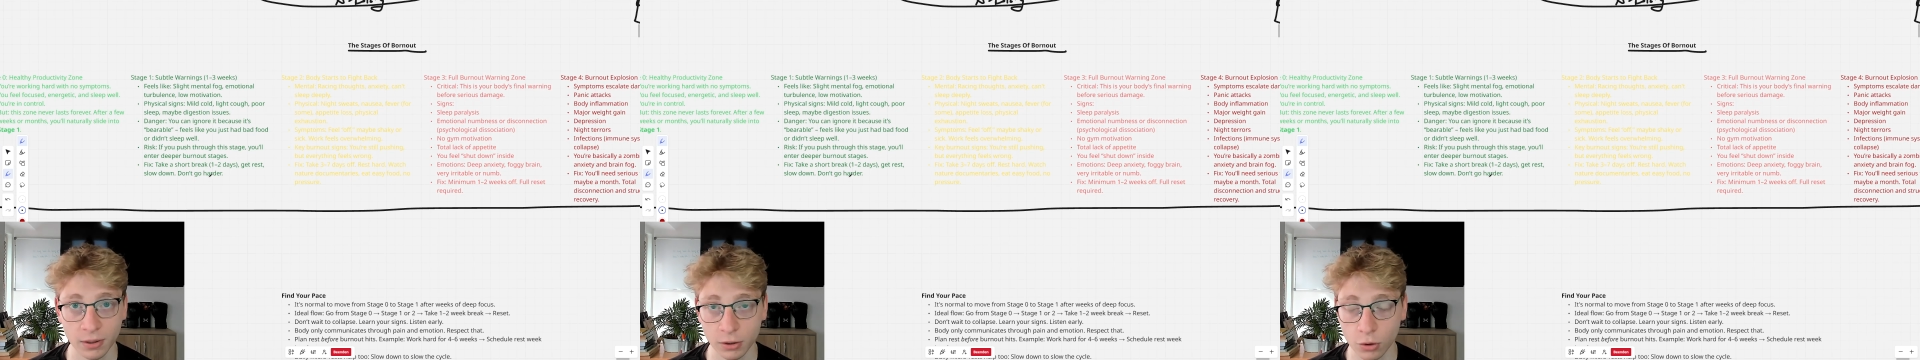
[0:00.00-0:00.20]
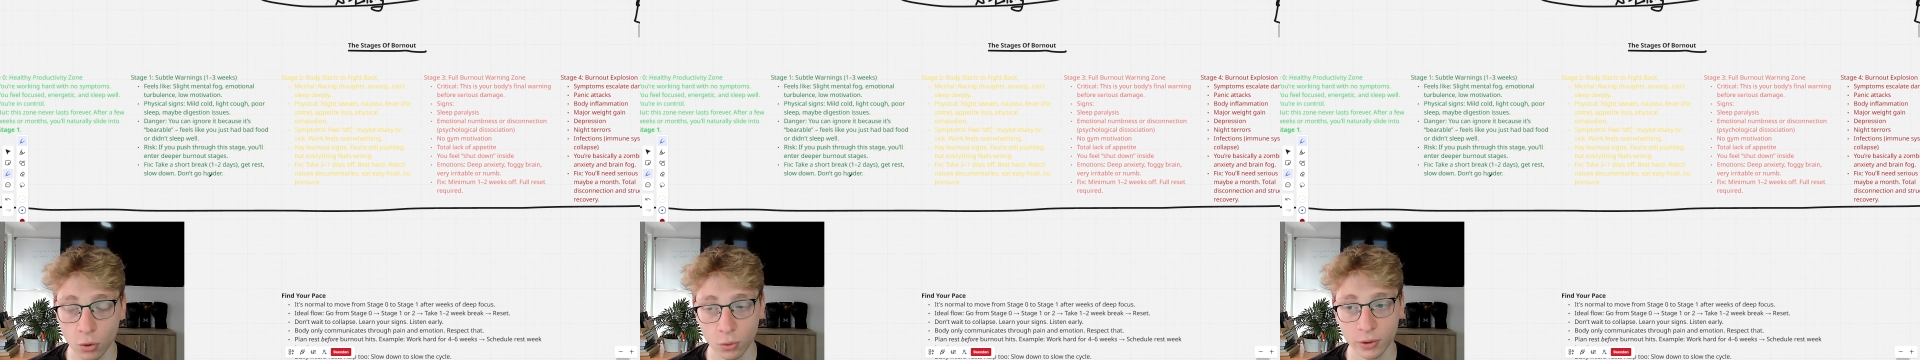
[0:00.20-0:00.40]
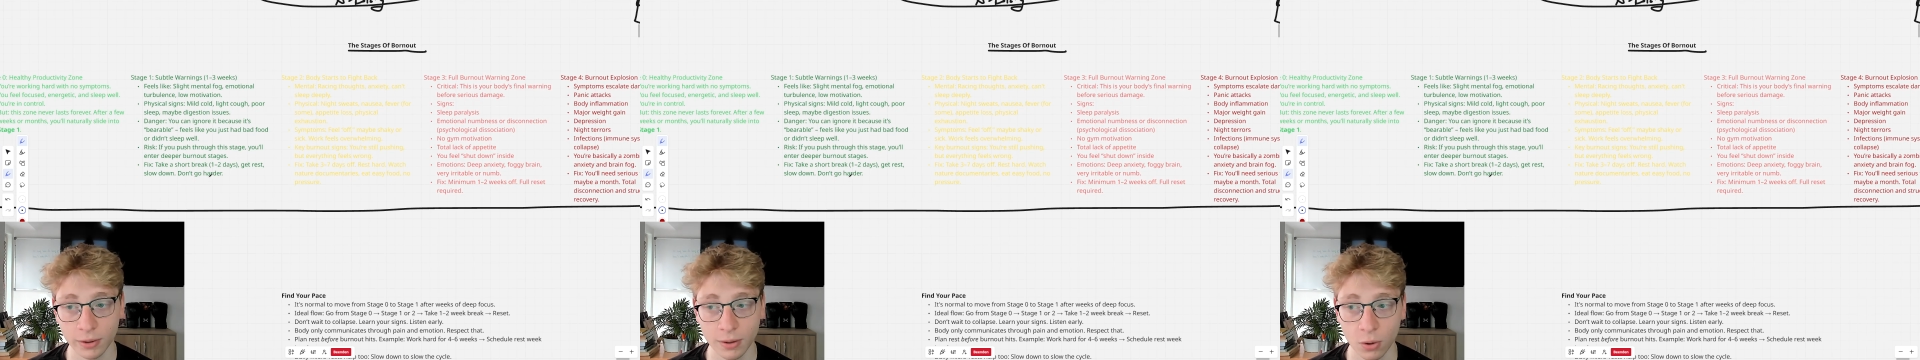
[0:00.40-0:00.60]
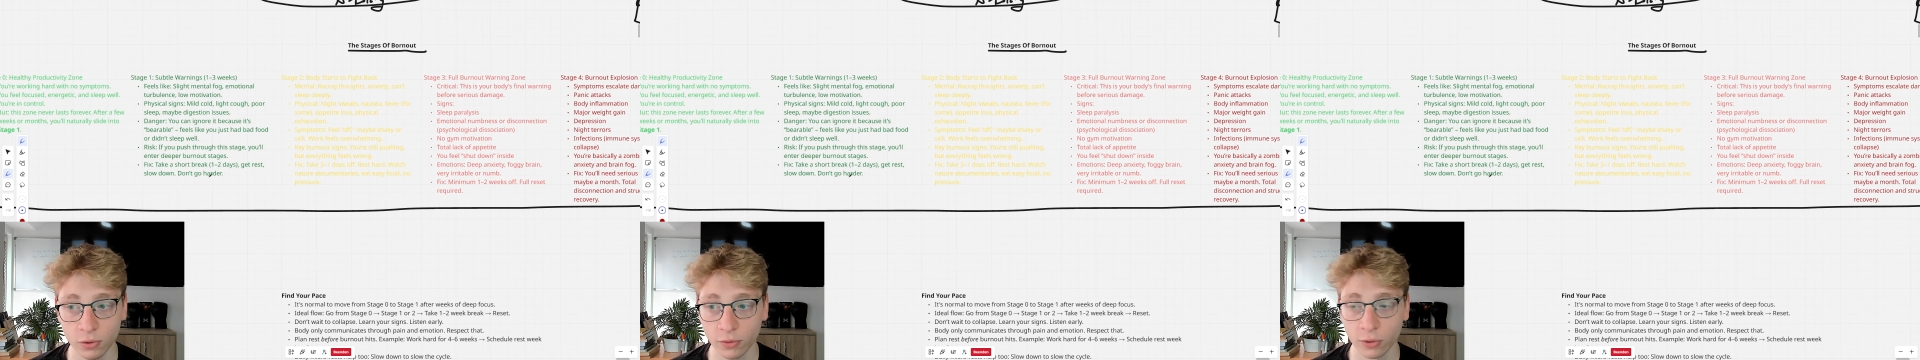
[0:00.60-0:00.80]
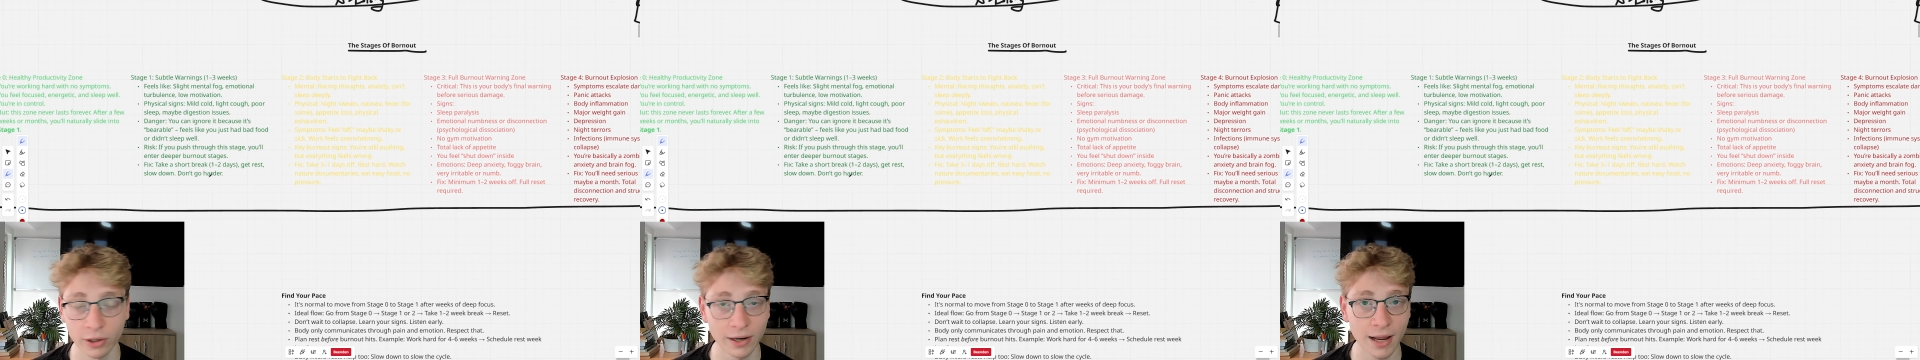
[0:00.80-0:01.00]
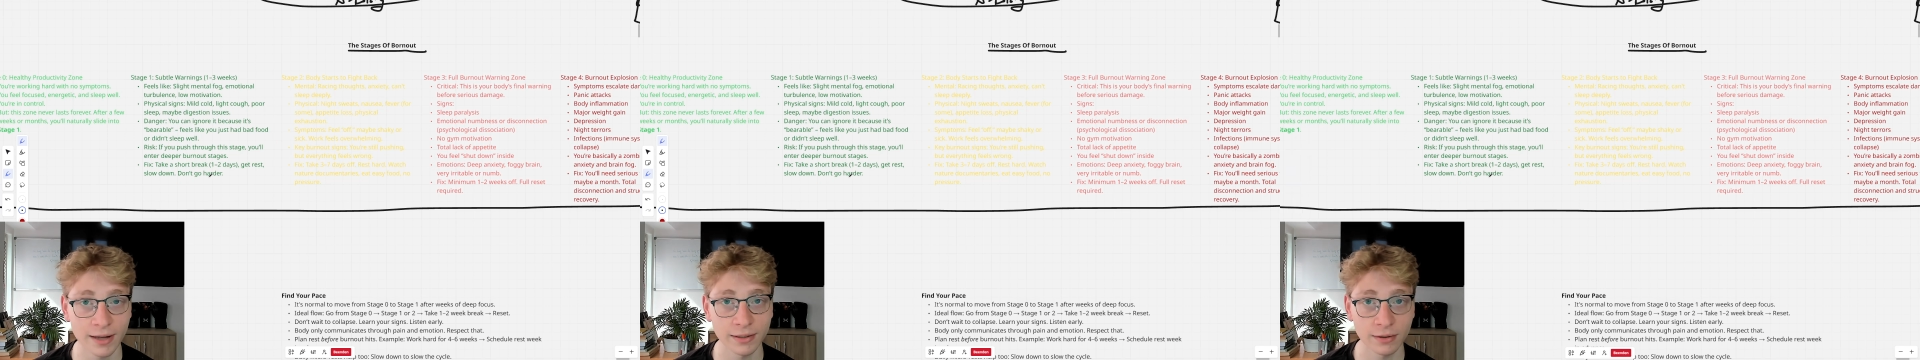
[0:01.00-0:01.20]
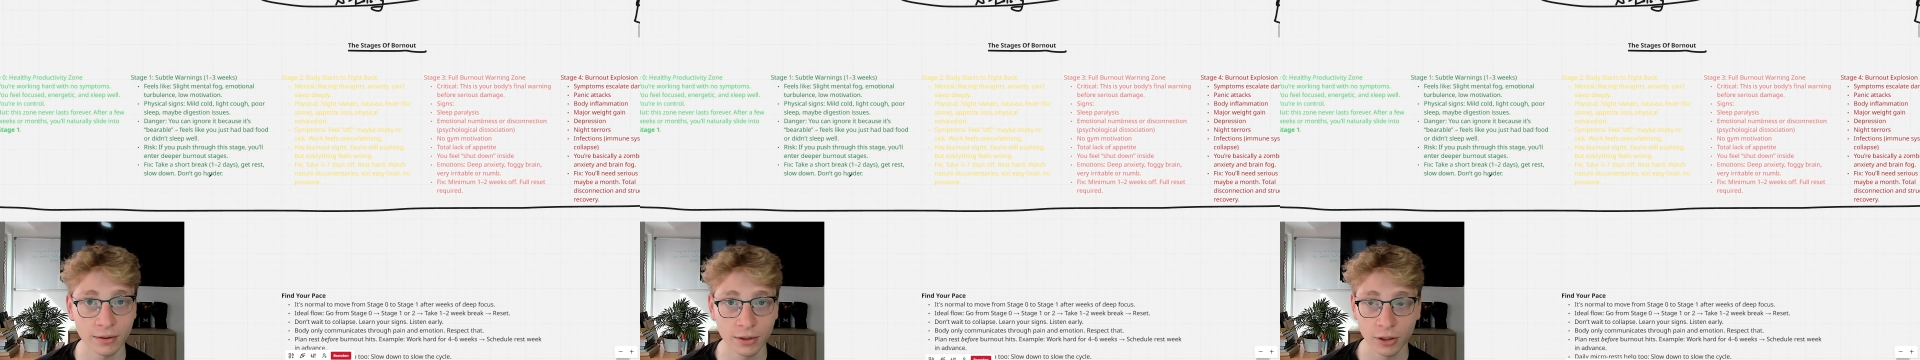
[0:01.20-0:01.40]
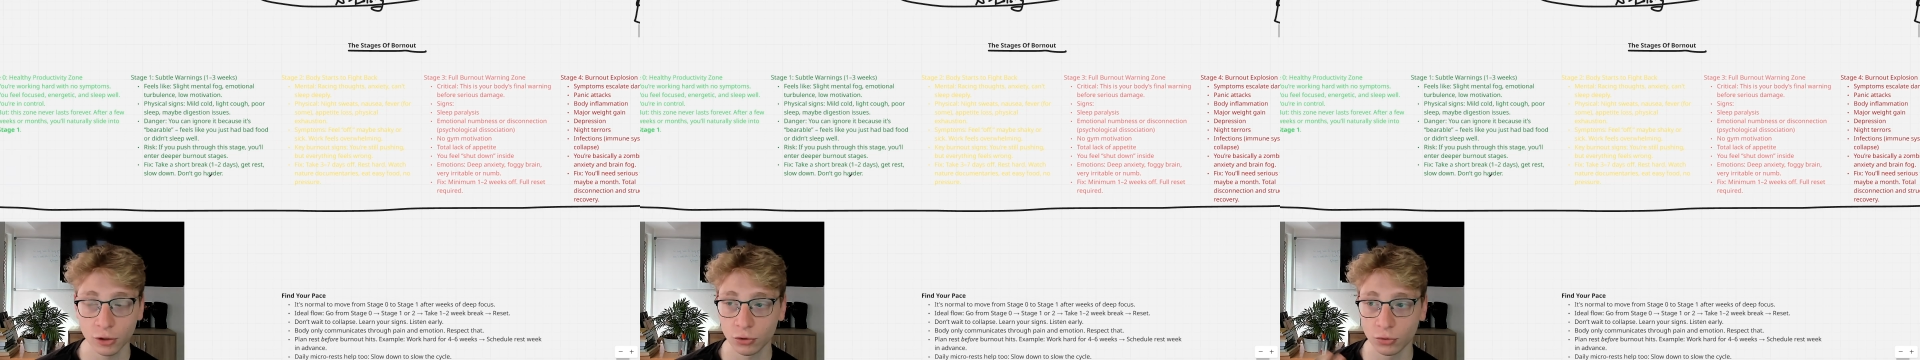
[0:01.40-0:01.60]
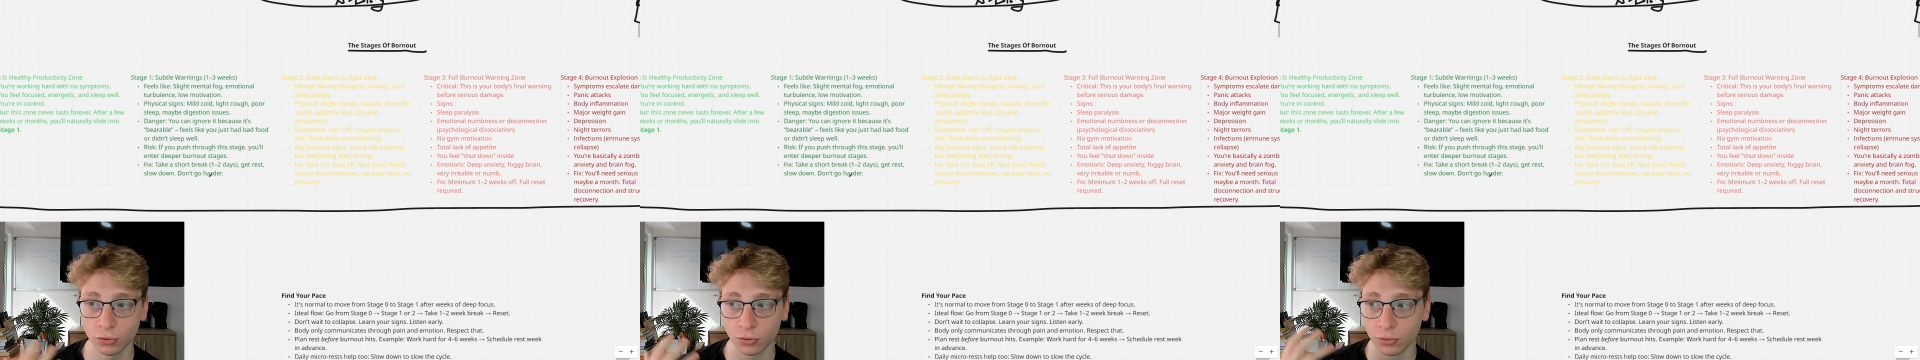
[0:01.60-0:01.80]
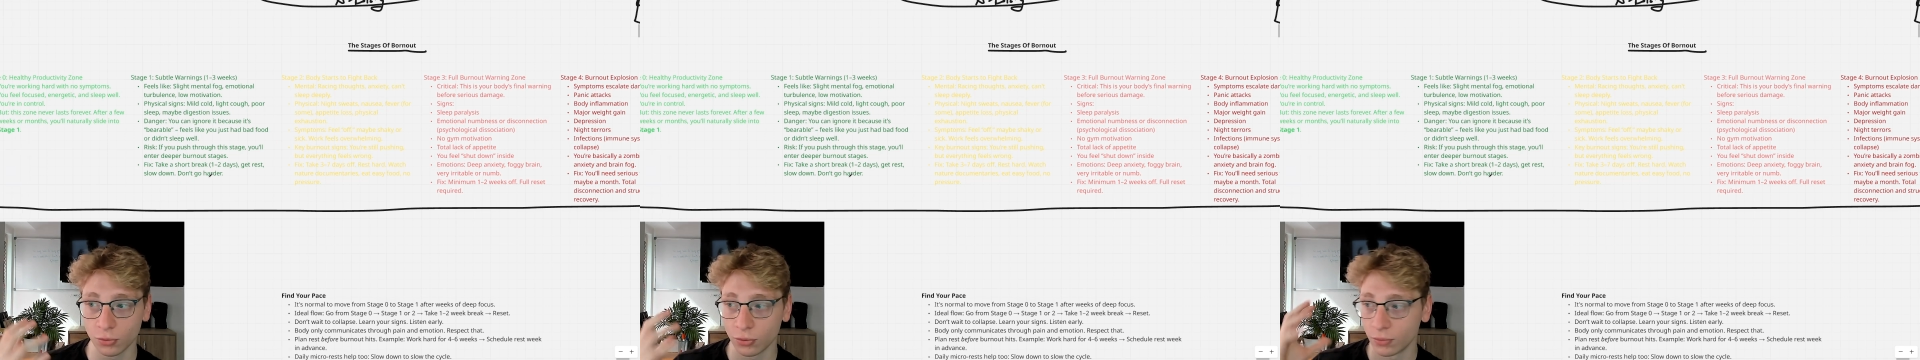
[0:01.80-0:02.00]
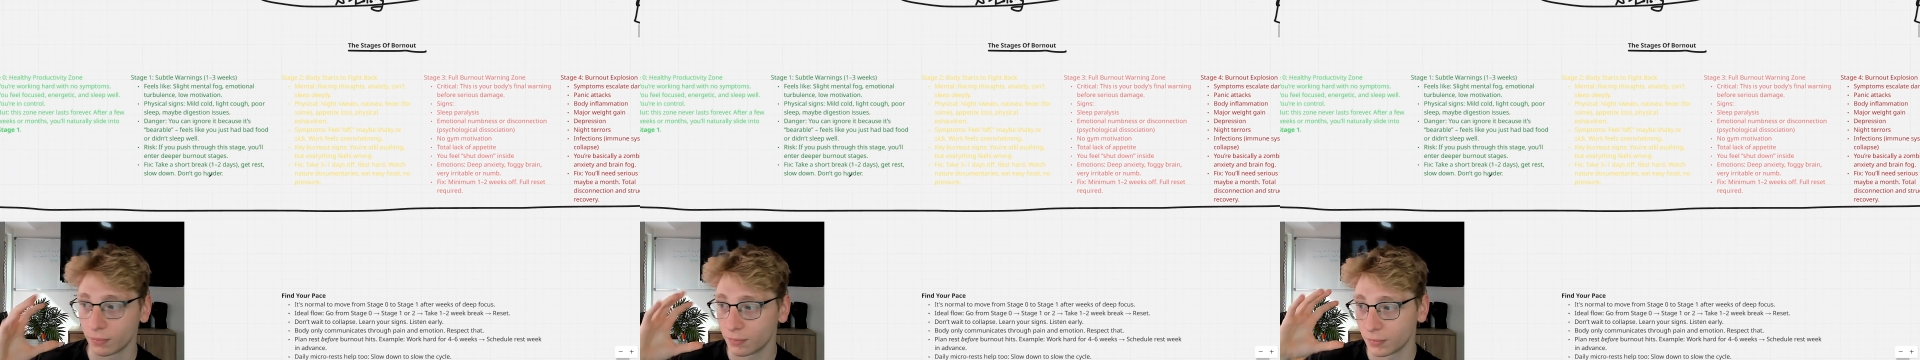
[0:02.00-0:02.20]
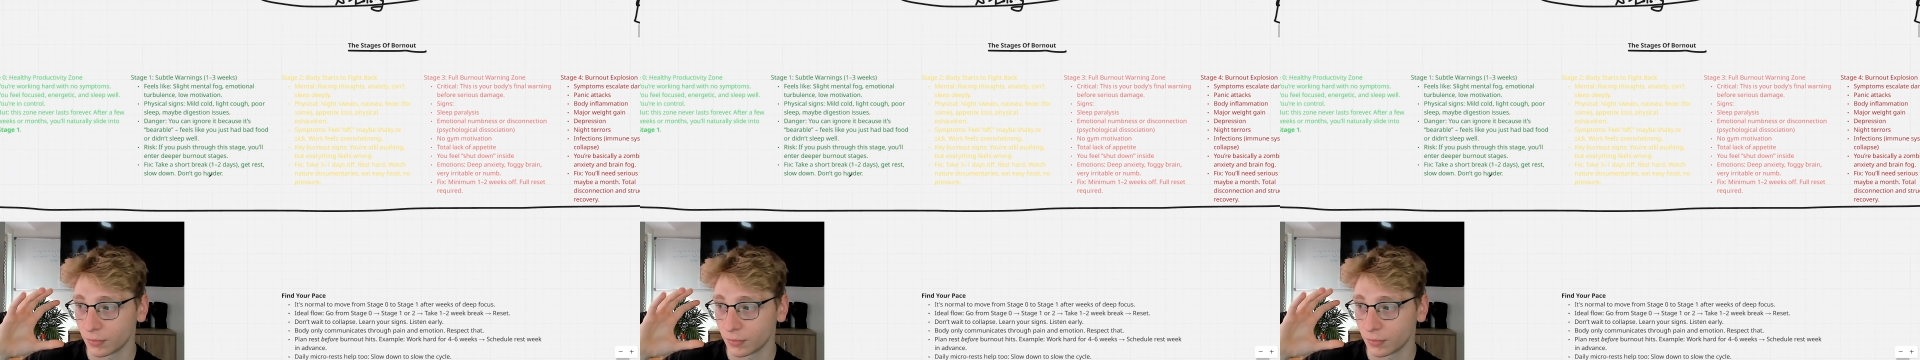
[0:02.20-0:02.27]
going out on a night to,